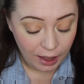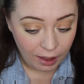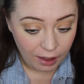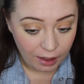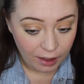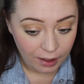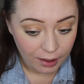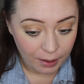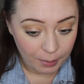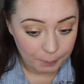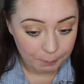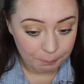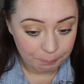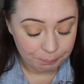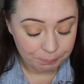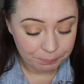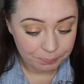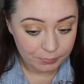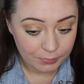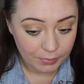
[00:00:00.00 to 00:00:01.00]

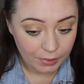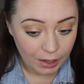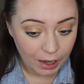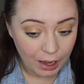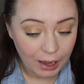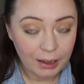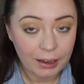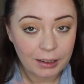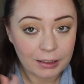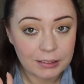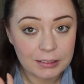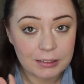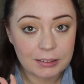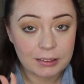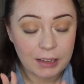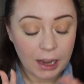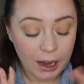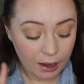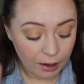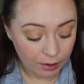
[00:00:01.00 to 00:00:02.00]
And
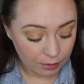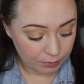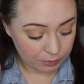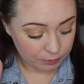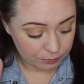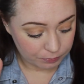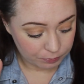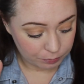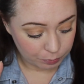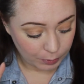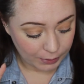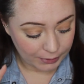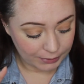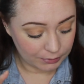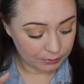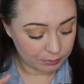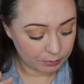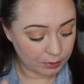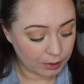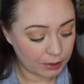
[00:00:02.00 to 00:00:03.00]
that,
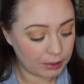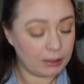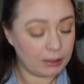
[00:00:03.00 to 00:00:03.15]
well,